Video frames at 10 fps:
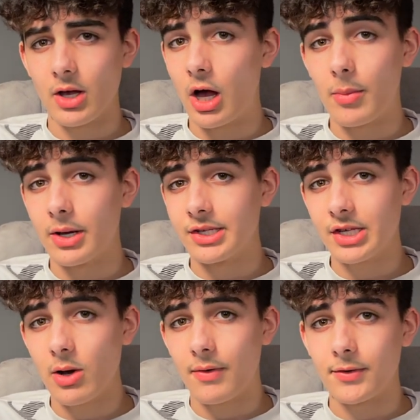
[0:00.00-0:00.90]
I
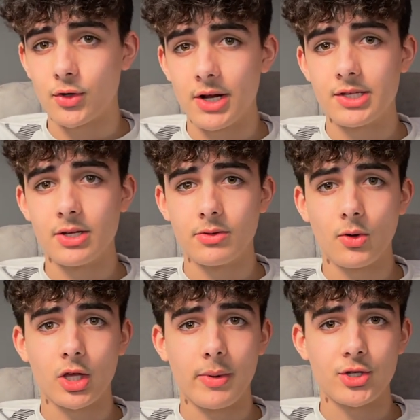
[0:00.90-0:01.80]
myself have created a
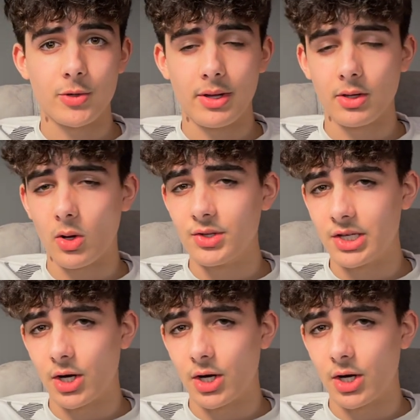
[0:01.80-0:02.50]
documentary about the content